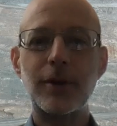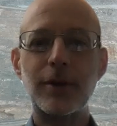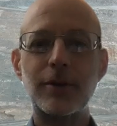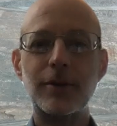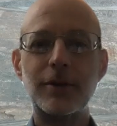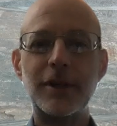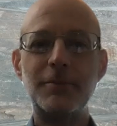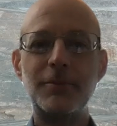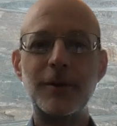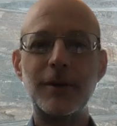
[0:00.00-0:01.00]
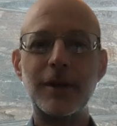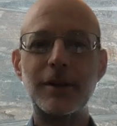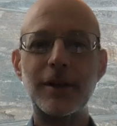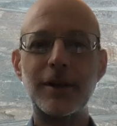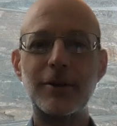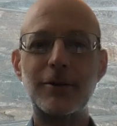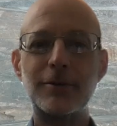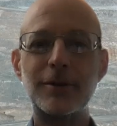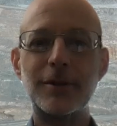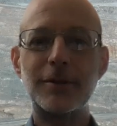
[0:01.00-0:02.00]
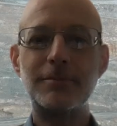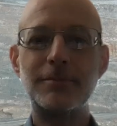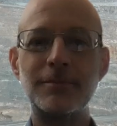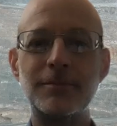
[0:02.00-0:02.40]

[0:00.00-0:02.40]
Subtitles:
as a team and how